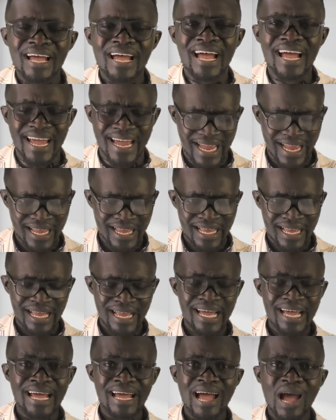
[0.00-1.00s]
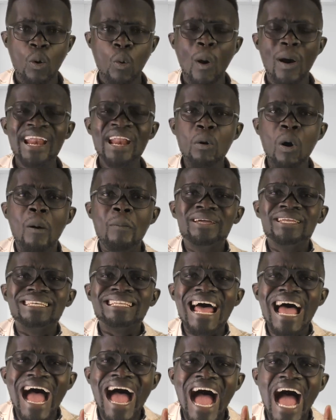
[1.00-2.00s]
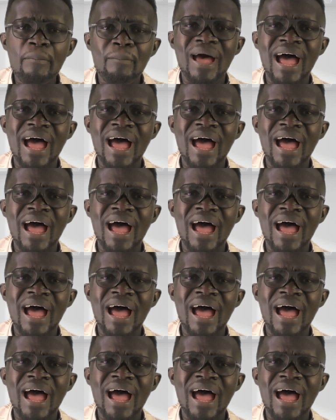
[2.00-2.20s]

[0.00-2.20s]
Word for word: Hey, one woman you know